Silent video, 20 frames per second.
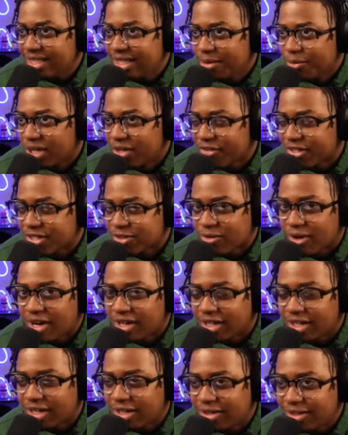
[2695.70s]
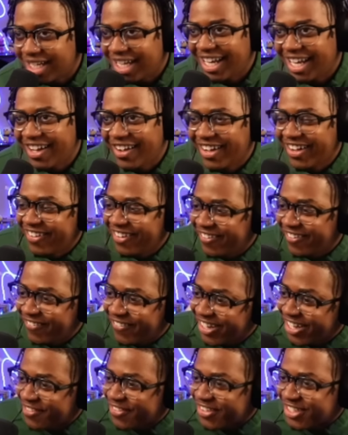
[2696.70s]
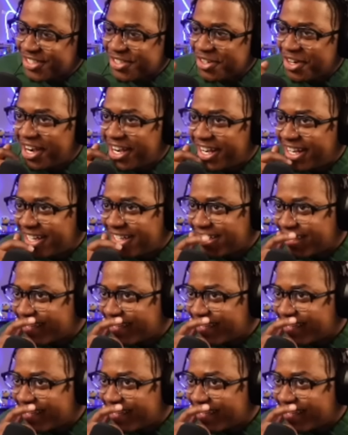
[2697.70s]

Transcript: What if it's wrong, though? What if it's wrong?